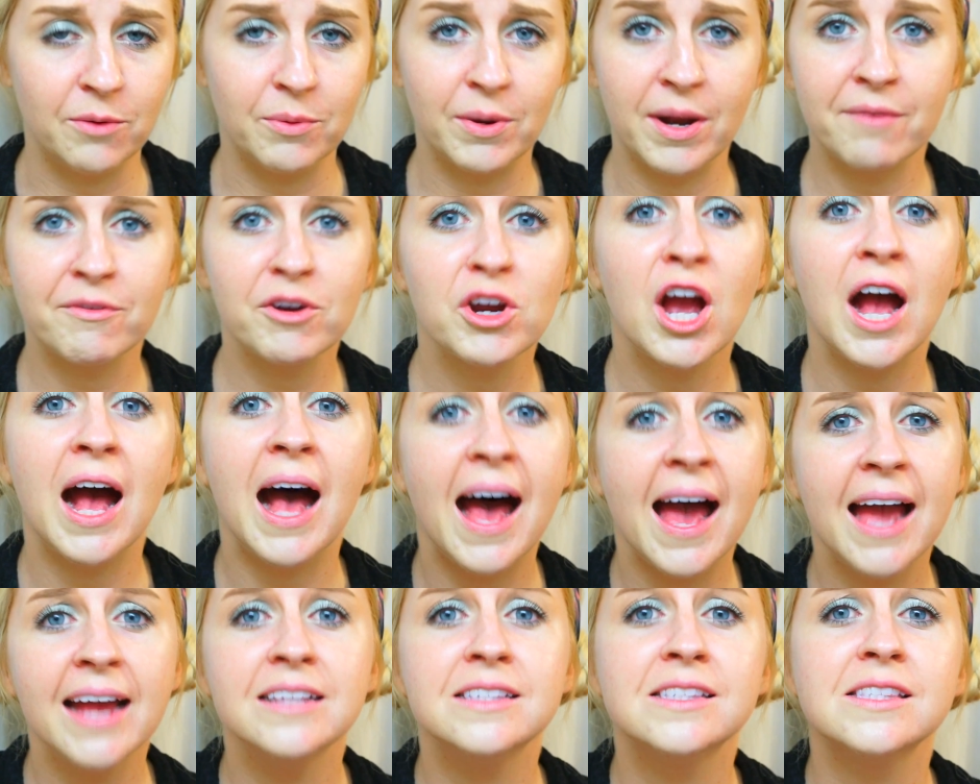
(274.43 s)
Whatever
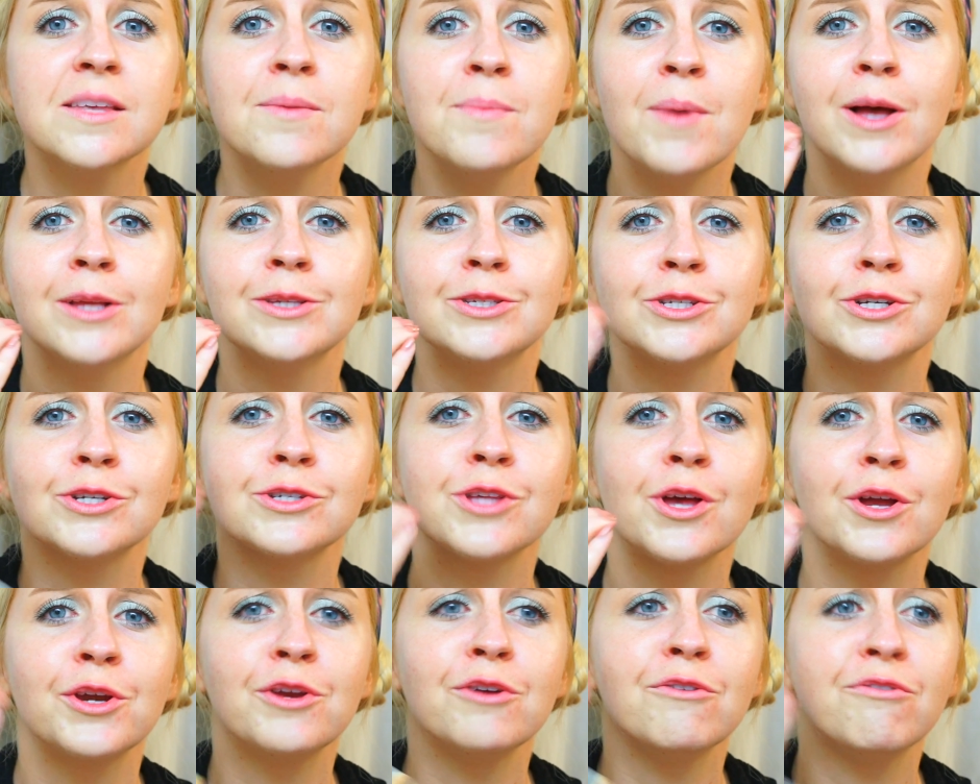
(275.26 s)
hides the
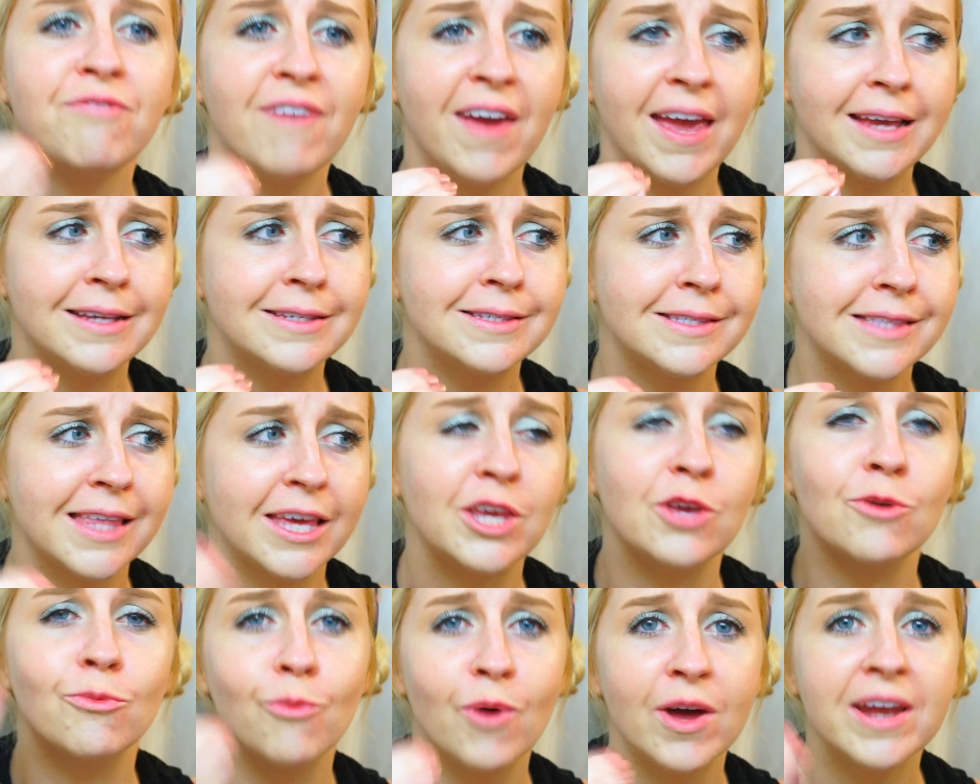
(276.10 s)
monsters on your face
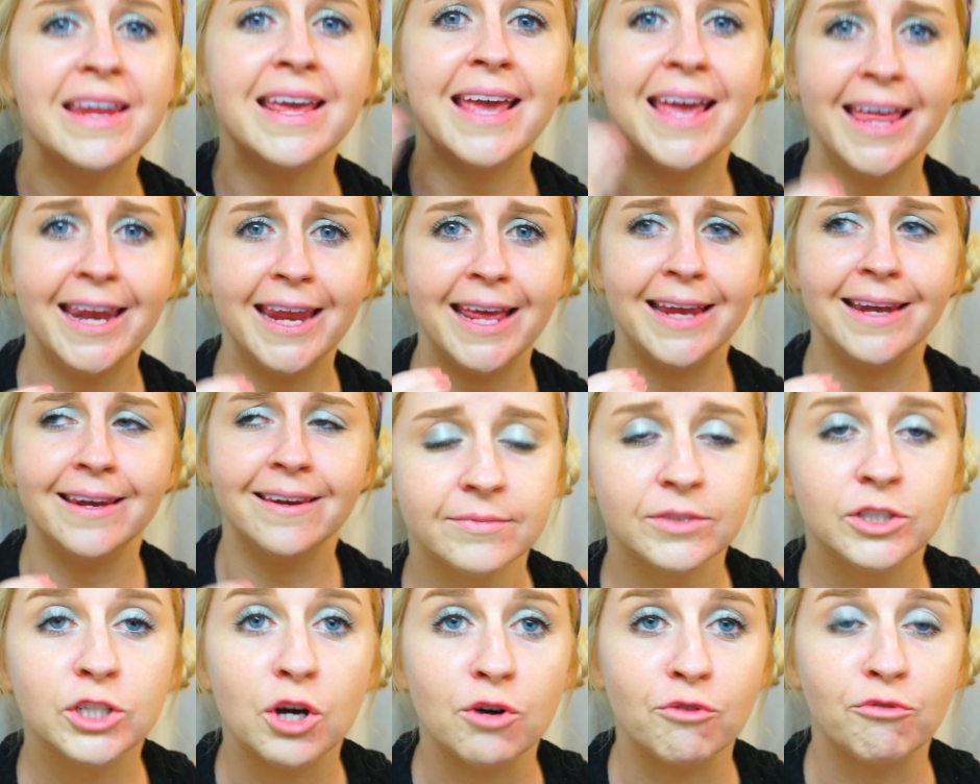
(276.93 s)
that you want
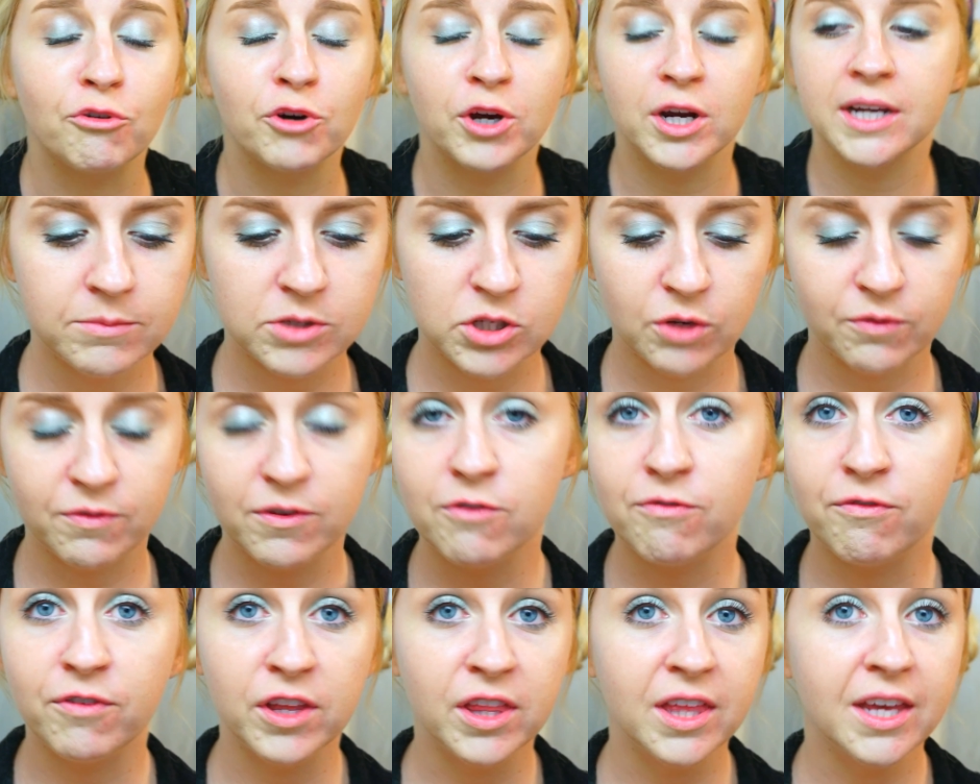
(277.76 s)
hidden, go for it. So if
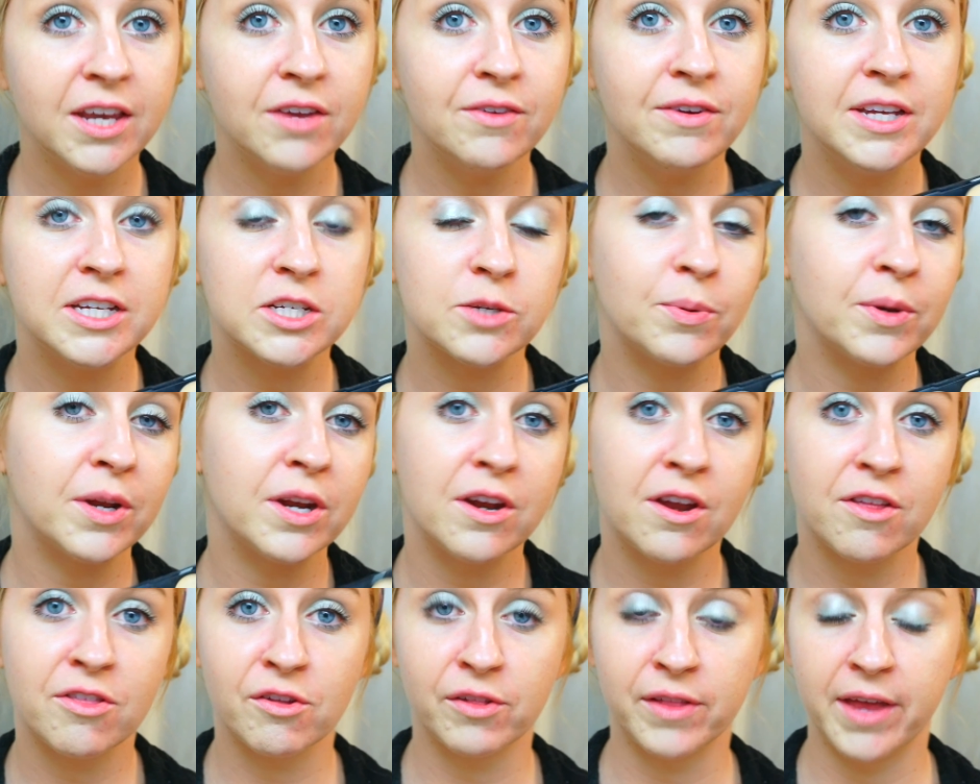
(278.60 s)
you feel like you need to put
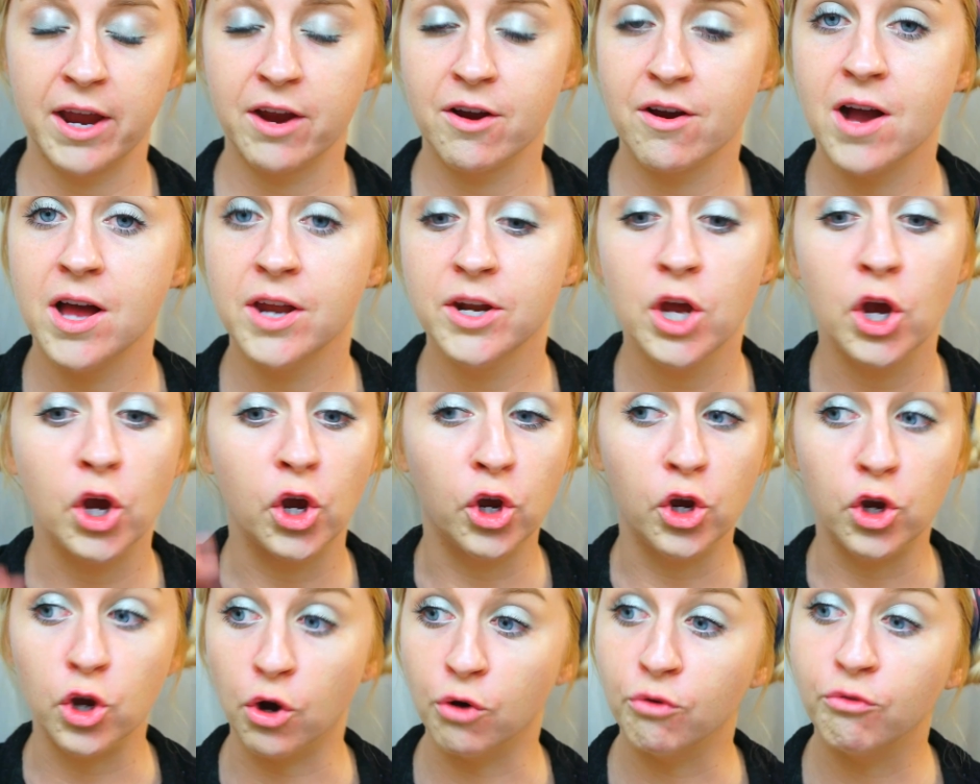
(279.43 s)
another layer on,
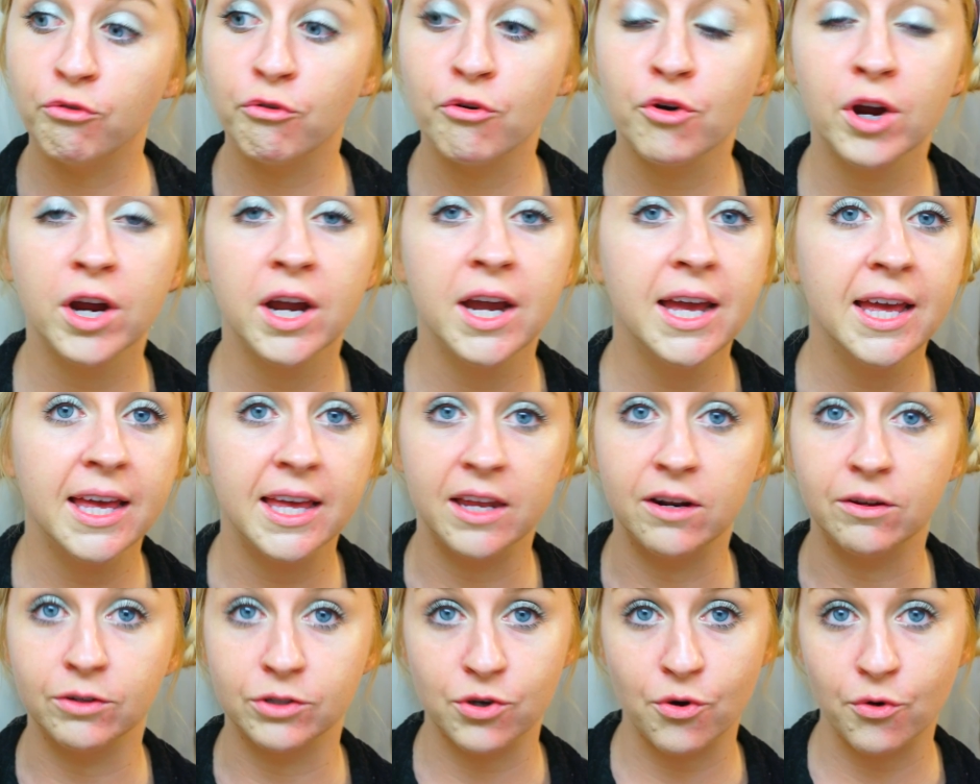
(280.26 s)
go for it.
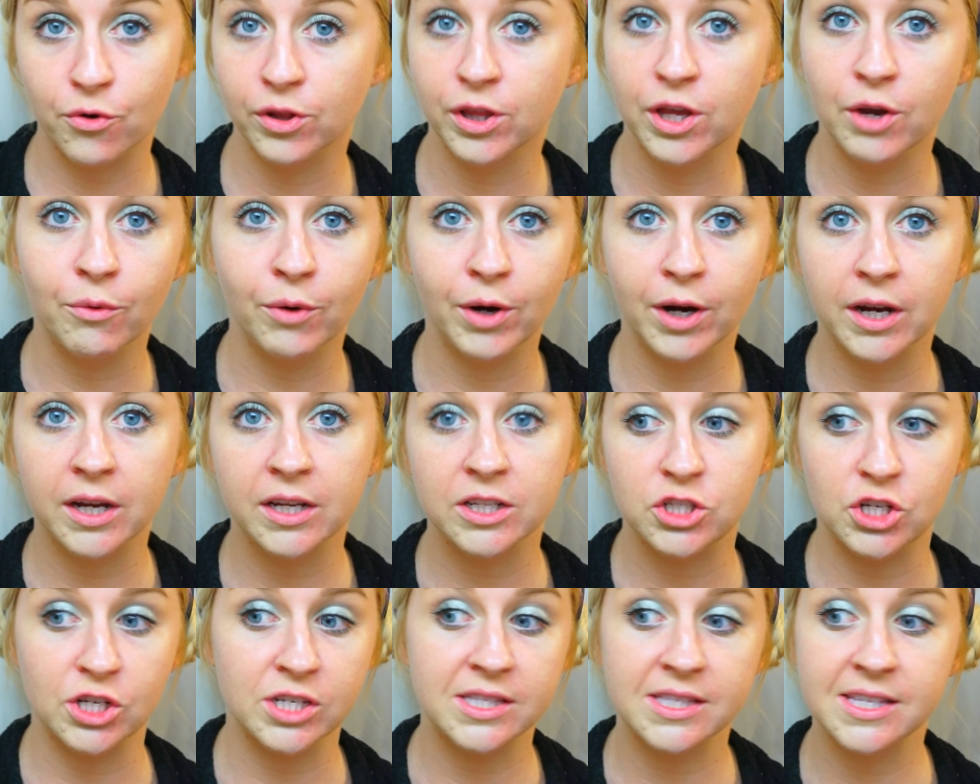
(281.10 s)
It'll totally
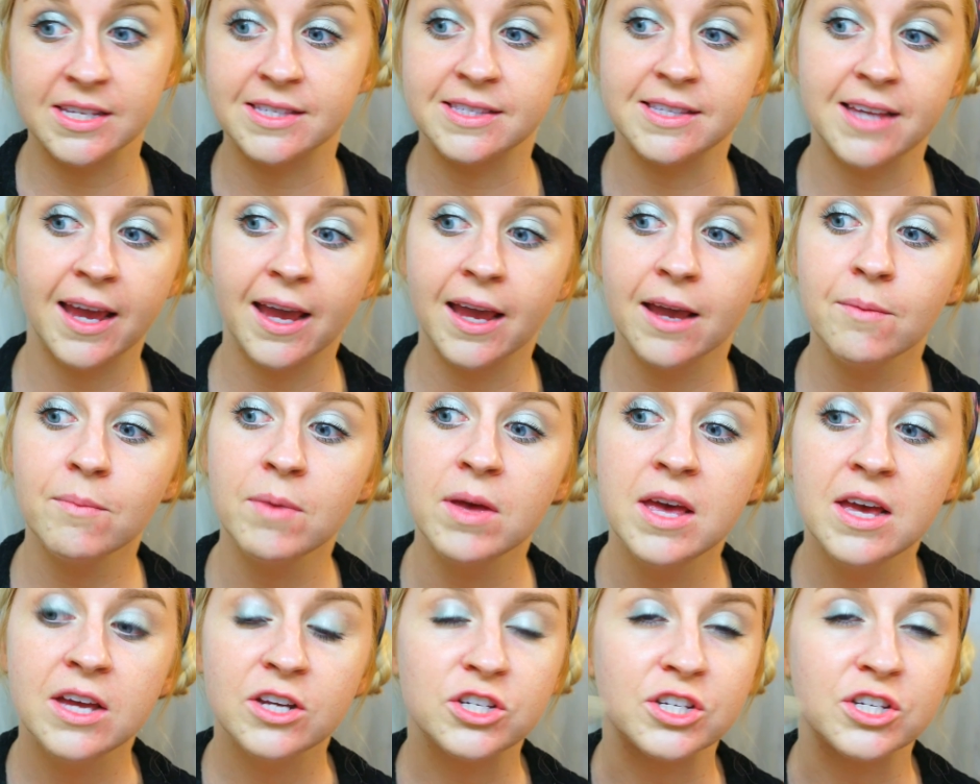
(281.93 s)
work just the same.